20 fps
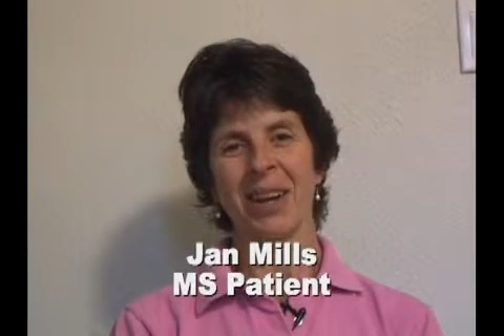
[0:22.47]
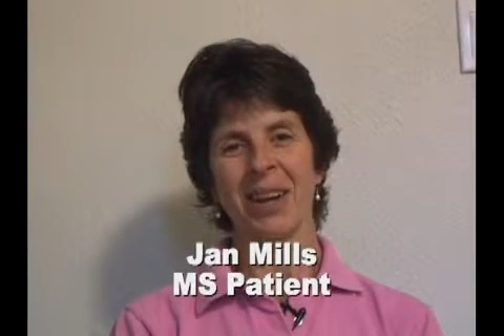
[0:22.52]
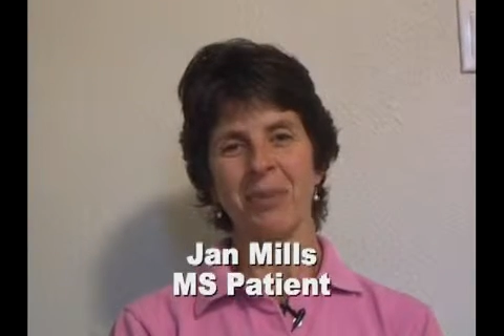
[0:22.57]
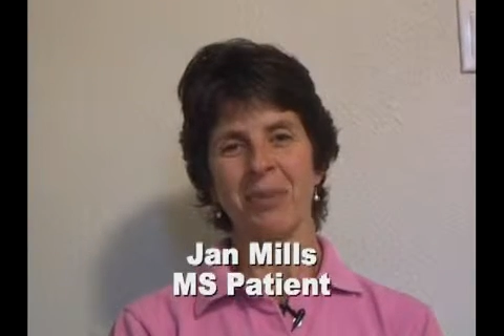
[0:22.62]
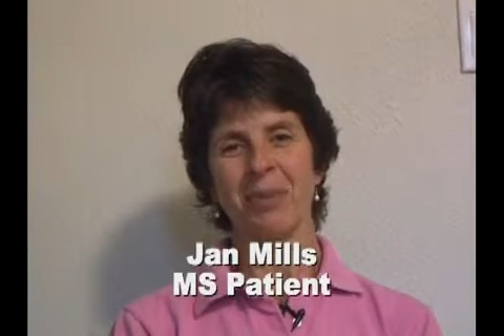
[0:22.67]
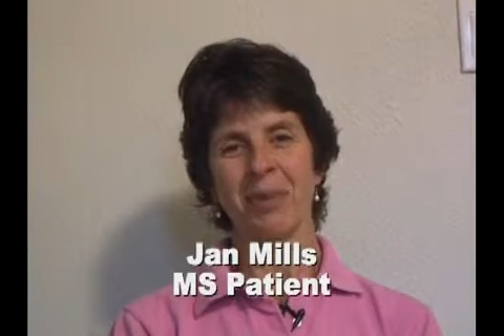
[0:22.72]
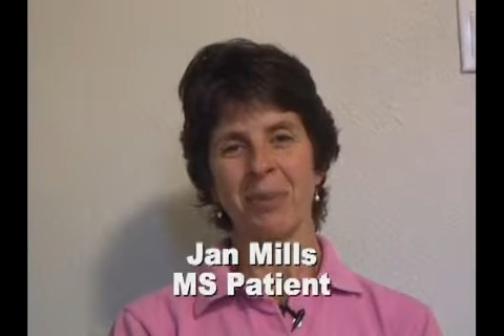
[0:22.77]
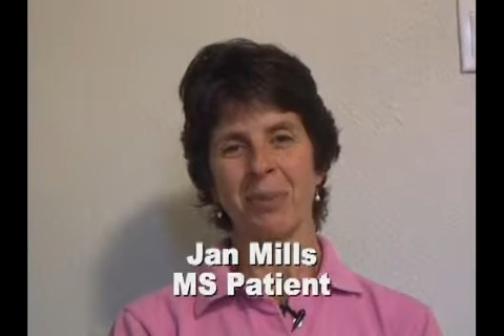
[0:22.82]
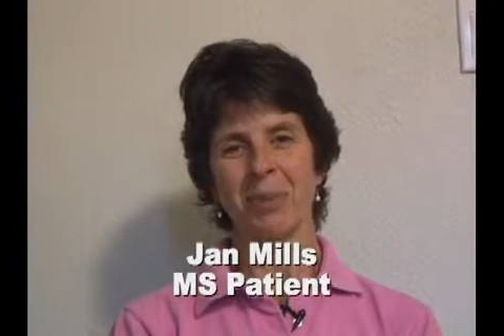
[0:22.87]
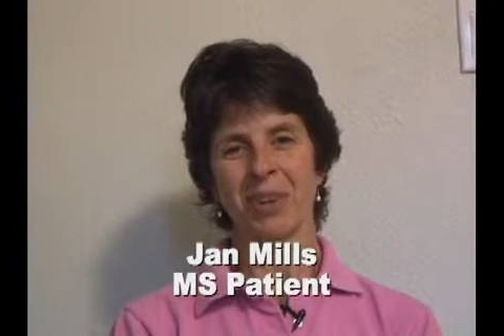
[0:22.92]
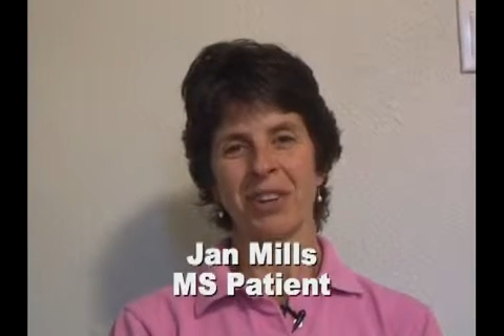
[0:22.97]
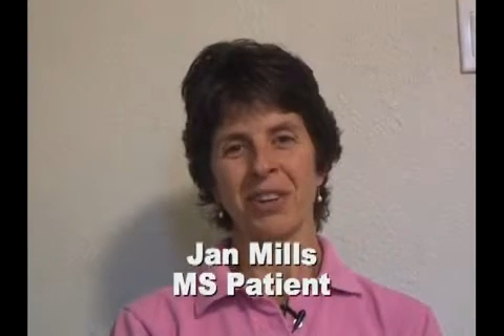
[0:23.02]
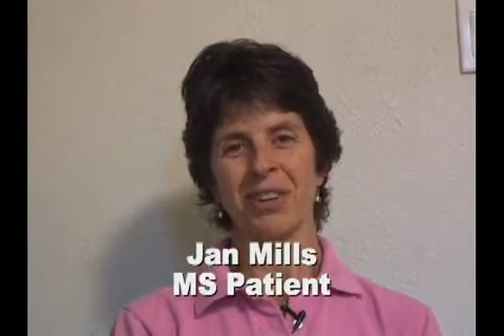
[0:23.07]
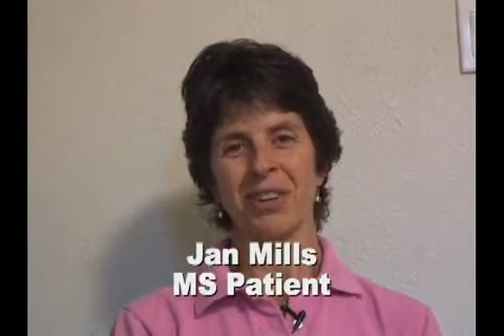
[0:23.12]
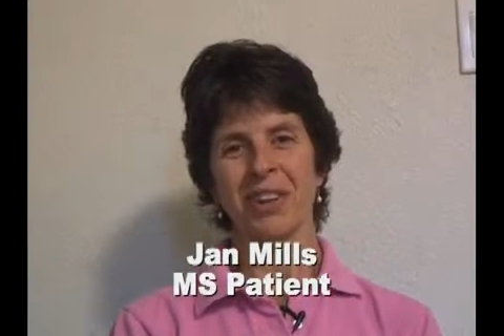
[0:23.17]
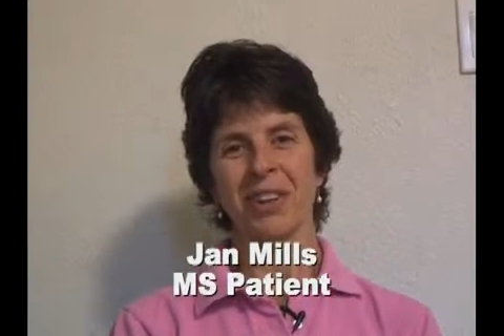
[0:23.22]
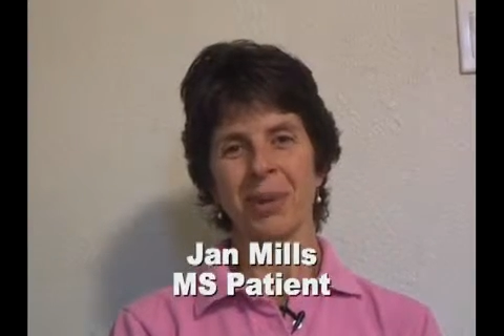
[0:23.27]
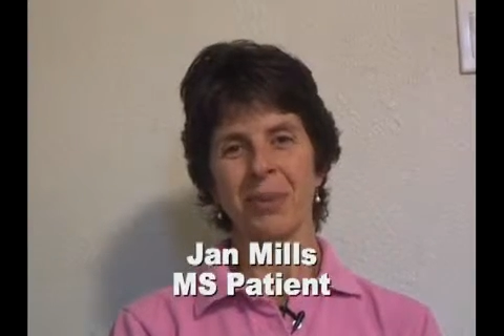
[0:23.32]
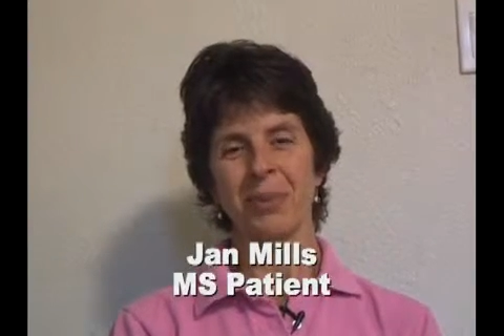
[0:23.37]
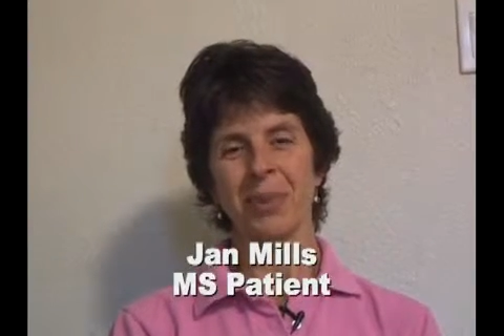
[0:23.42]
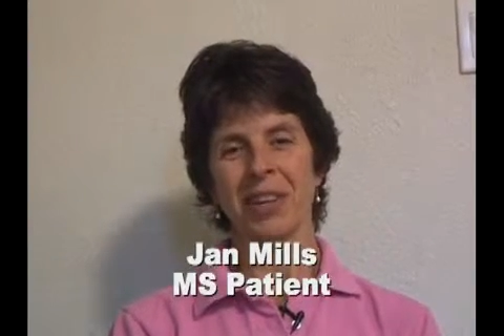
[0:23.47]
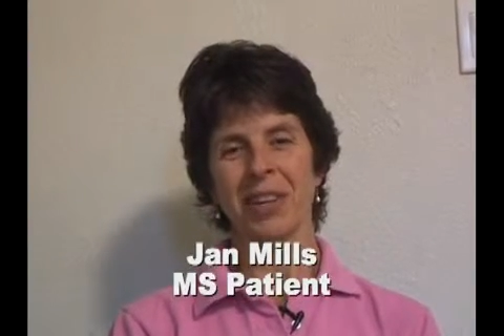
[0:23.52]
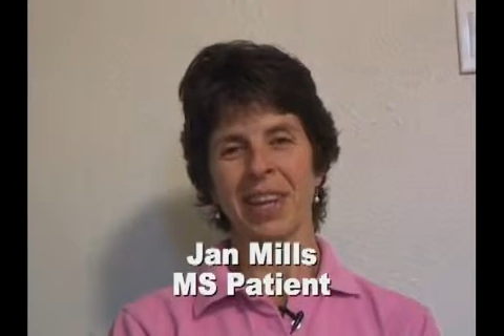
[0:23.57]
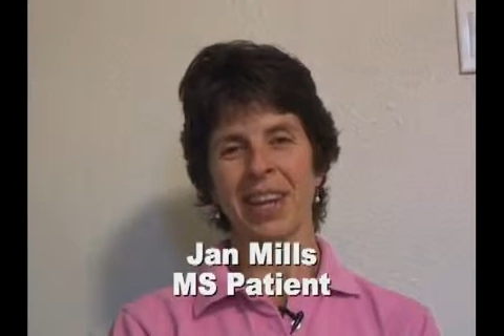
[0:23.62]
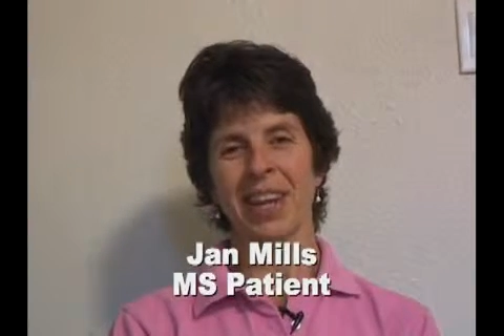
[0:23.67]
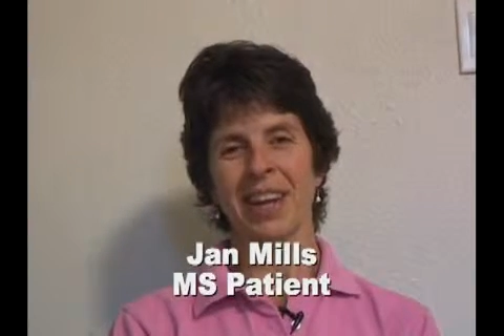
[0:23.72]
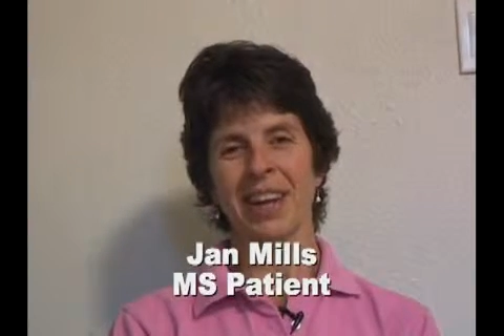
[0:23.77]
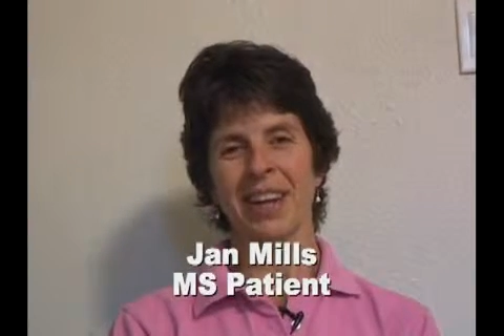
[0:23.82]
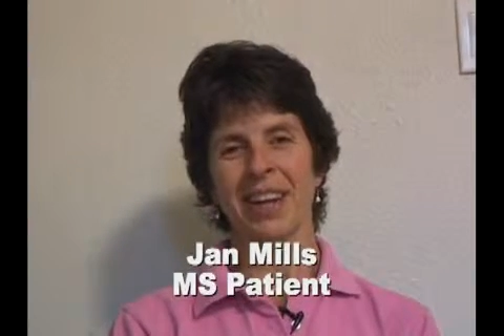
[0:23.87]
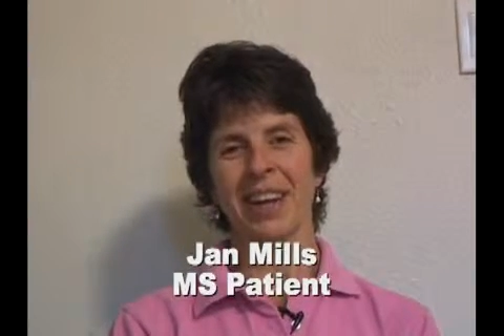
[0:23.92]
I'm from British Columbia,
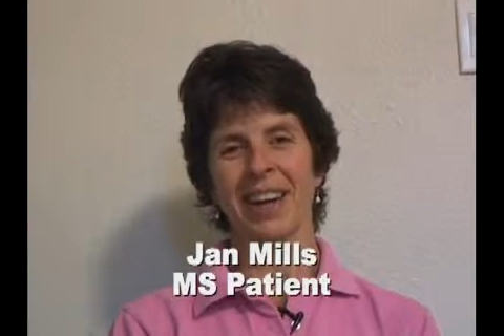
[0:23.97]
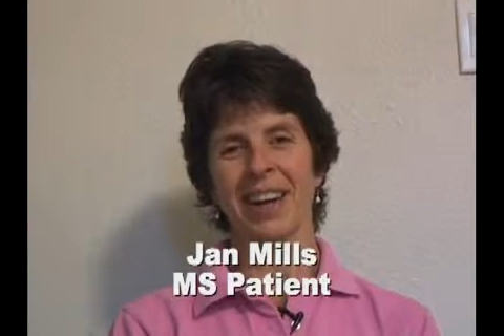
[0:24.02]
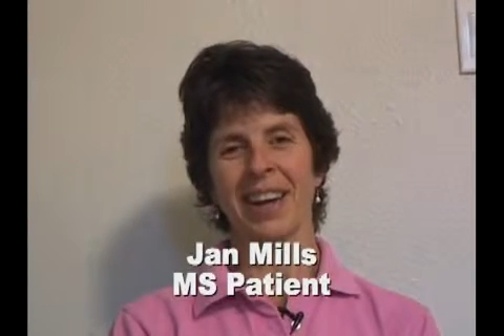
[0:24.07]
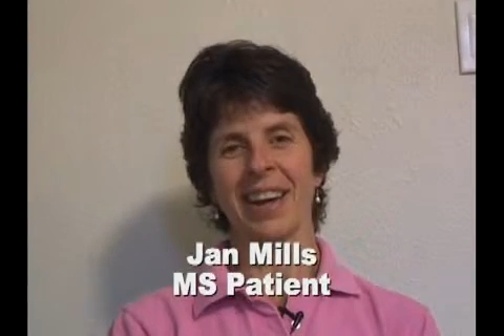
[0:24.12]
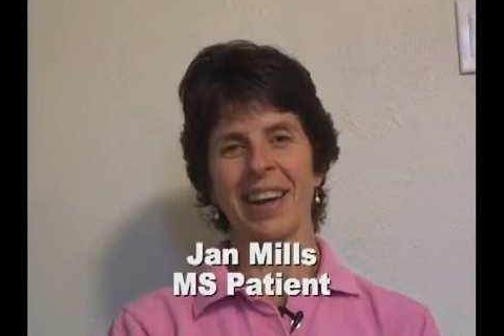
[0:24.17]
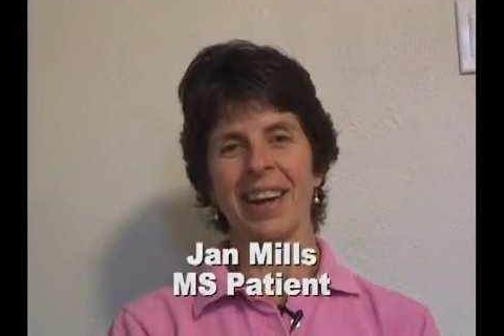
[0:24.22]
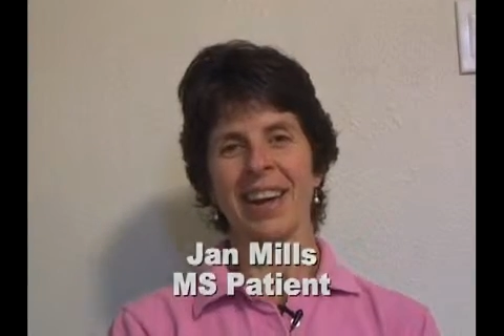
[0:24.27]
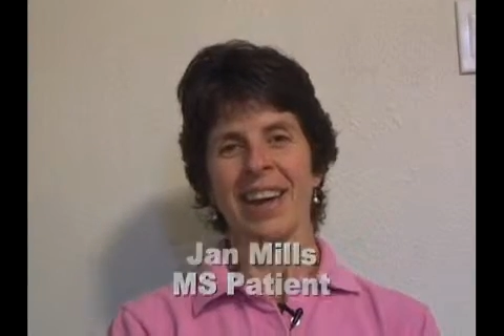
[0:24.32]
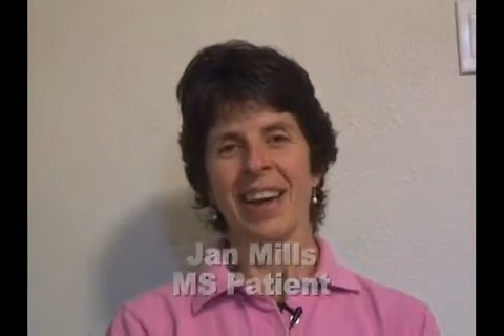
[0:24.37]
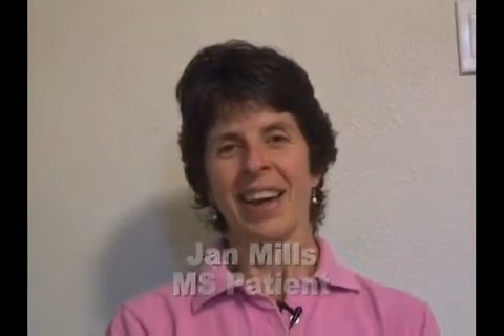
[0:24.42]
Canada.